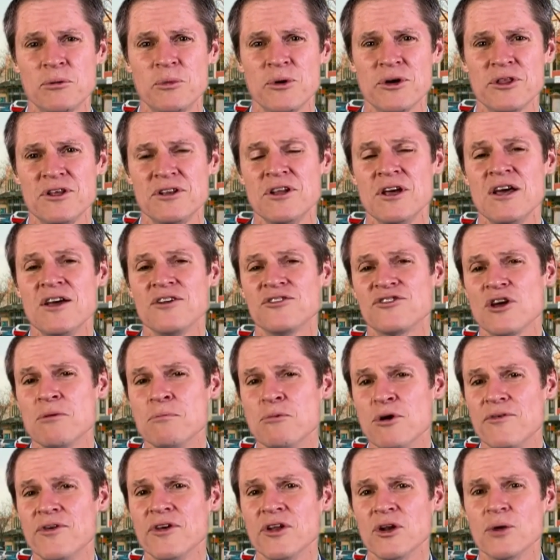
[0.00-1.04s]
with it, so
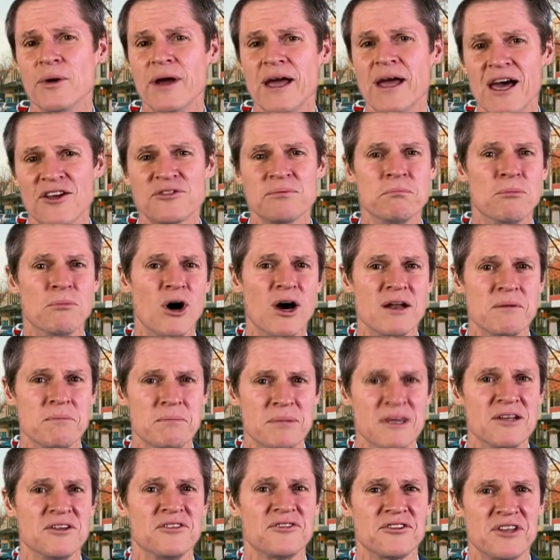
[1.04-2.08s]
moving to a house mightn't
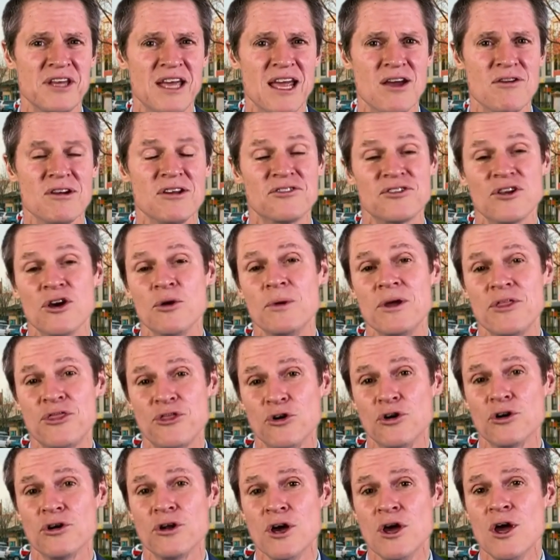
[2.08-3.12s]
be as scary. So we
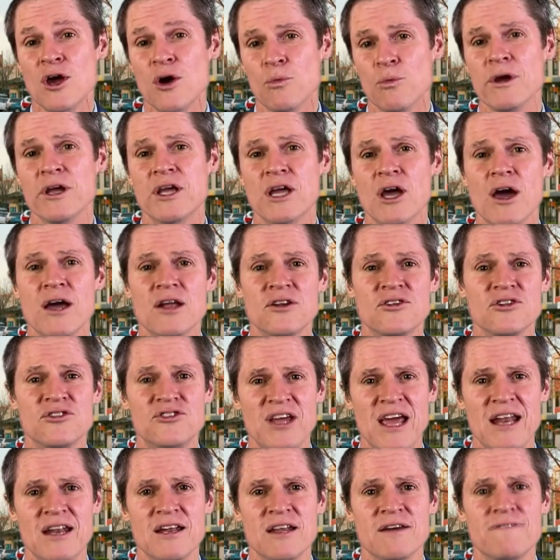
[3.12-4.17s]
thought we'd go to
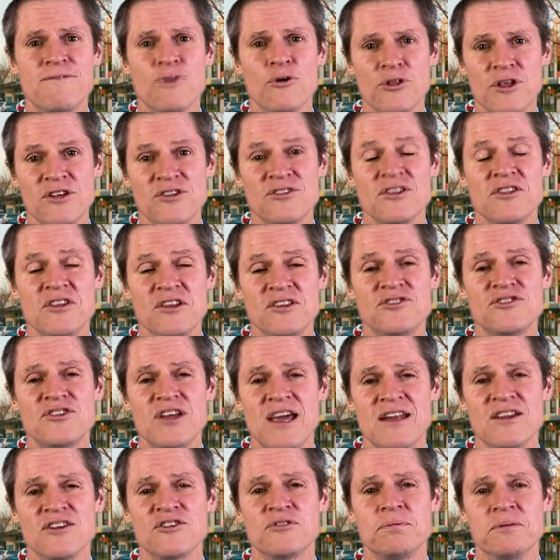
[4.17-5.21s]
tender for this, and this
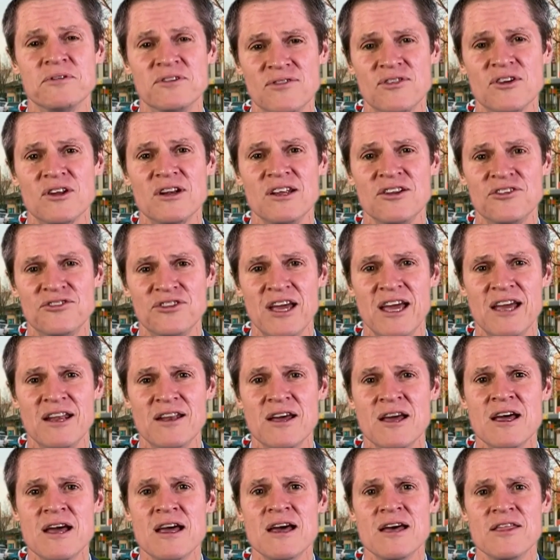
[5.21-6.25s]
tender specifically said
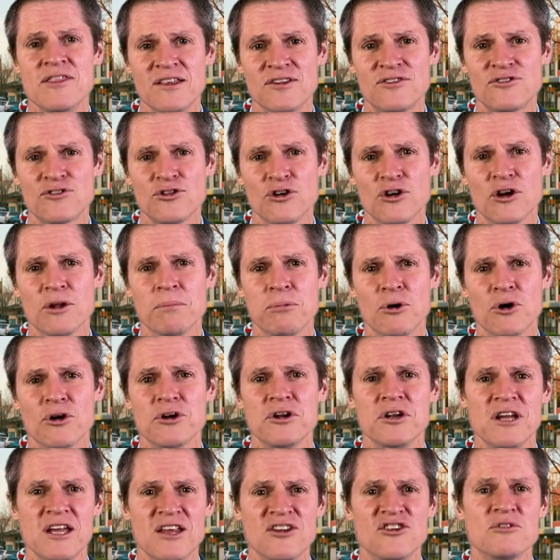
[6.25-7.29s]
this toilet block
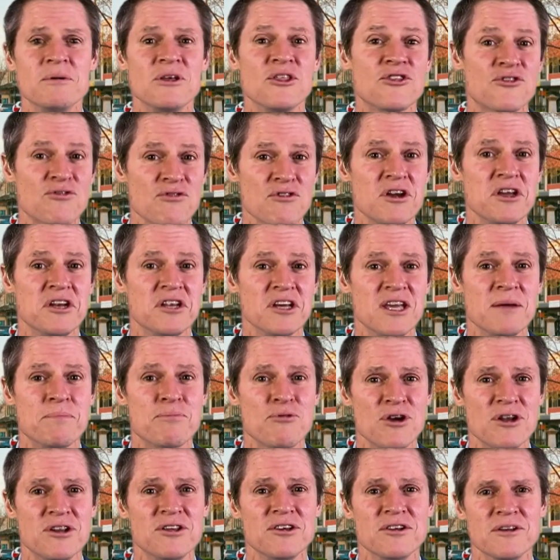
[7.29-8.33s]
needs to be 3D
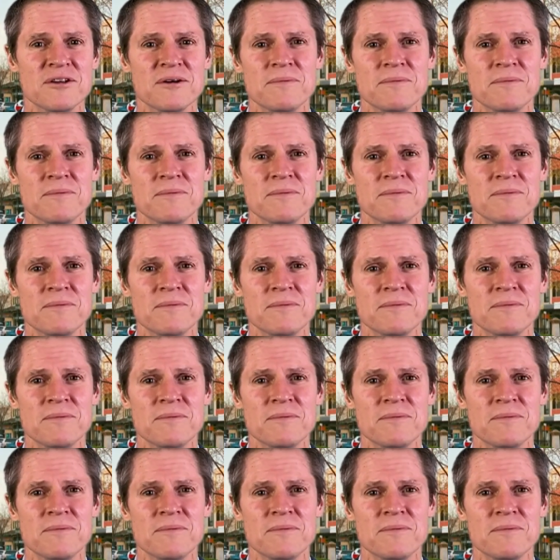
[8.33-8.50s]
printed.